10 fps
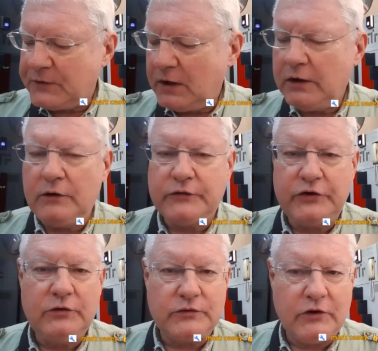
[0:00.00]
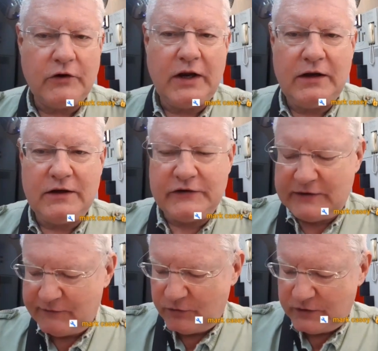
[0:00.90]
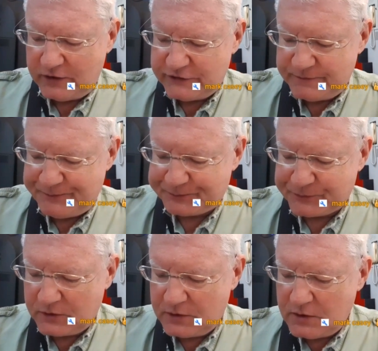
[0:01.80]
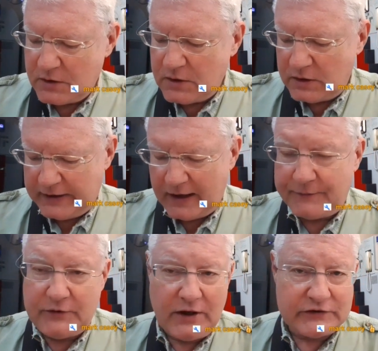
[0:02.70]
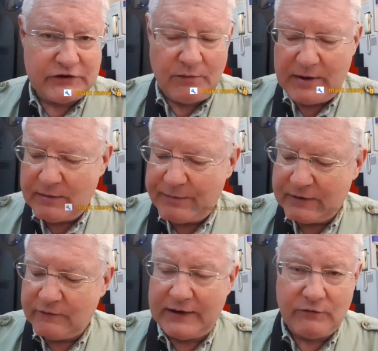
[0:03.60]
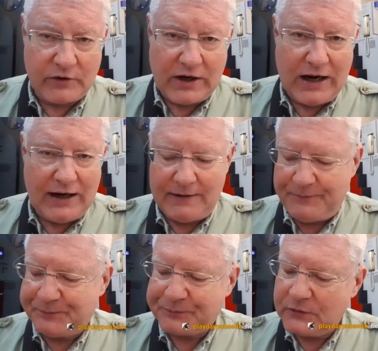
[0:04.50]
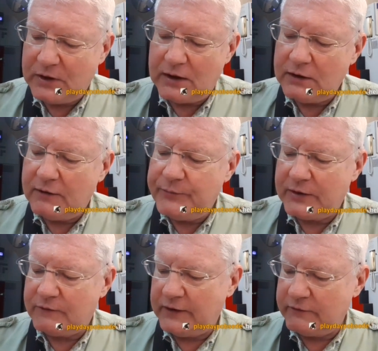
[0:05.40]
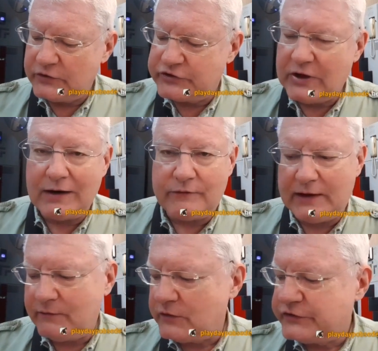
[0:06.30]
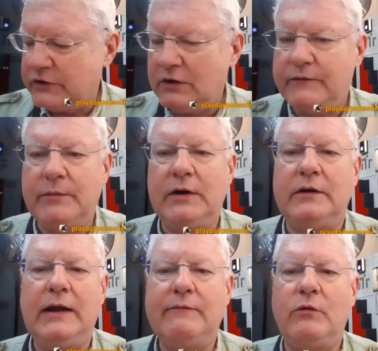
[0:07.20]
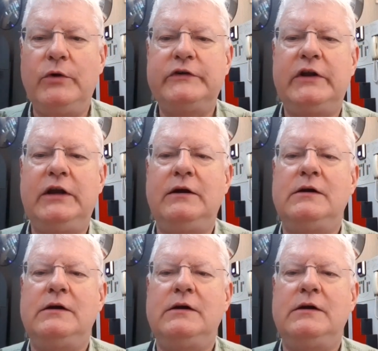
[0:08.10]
Hello to Turkey. Nice to have you with us. Now, you guys know me, I'm a big flavor guy. I love big flavors, giant flavors. You know, if I'm gonna have a whiskey,